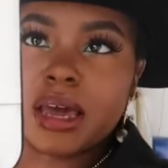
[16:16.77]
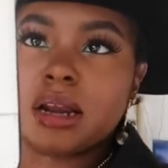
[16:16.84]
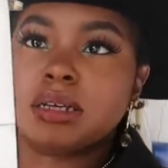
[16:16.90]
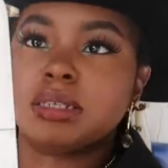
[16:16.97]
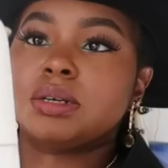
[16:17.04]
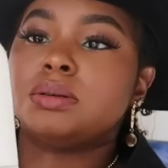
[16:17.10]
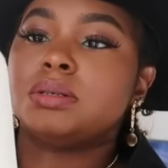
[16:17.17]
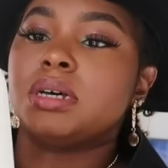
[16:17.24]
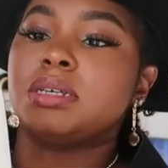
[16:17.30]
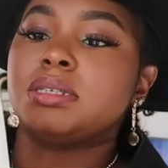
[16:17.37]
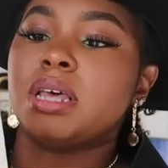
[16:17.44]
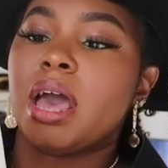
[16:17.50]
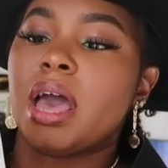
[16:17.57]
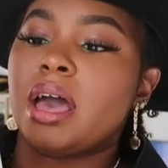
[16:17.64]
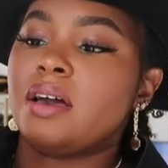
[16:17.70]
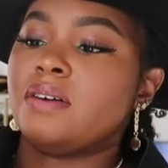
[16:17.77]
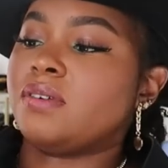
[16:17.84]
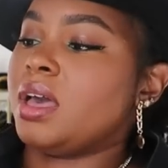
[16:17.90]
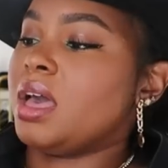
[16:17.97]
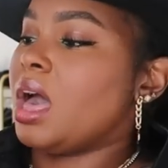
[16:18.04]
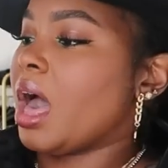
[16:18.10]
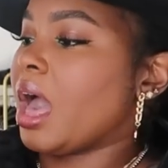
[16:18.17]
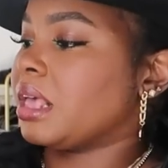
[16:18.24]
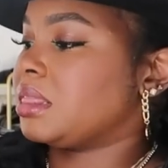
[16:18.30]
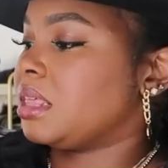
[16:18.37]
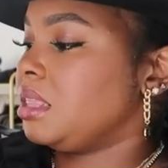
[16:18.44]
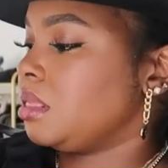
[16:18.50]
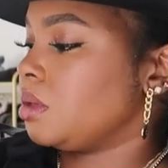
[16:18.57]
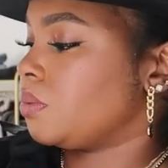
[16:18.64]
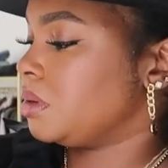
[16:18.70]
It also does have, I
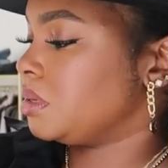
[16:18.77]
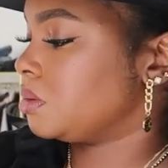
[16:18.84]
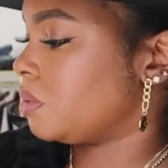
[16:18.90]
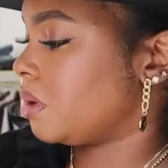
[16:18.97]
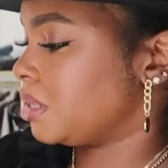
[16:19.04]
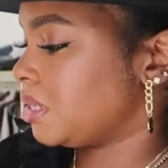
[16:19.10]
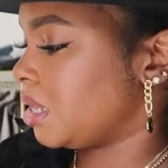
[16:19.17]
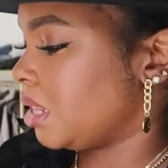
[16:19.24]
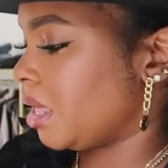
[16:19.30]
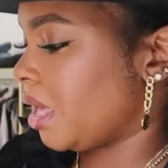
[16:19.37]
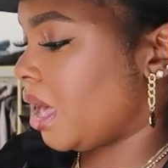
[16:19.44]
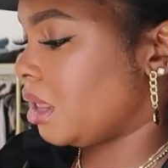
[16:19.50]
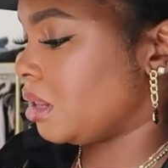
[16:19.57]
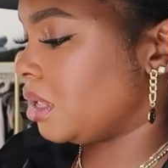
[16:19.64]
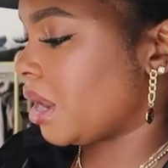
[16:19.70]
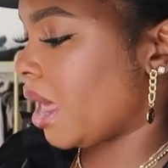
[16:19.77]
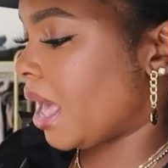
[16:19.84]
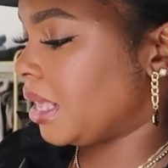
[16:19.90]
think the reason why it's out of outlet,